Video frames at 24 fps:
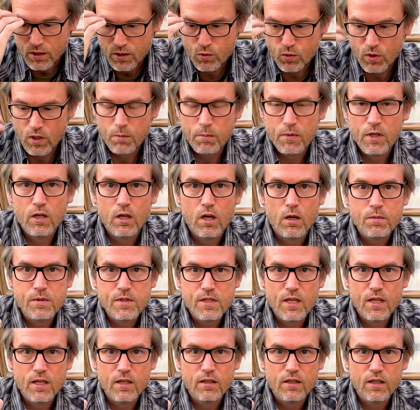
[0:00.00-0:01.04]
20-minute hop
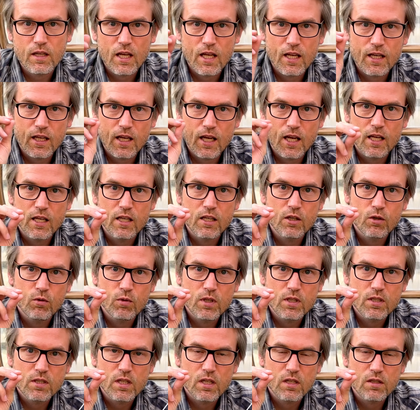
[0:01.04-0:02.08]
stand at 80
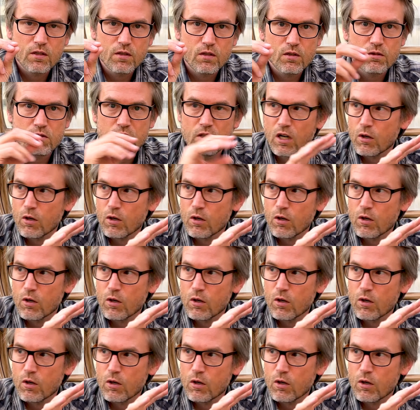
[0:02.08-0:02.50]
degrees Celsius.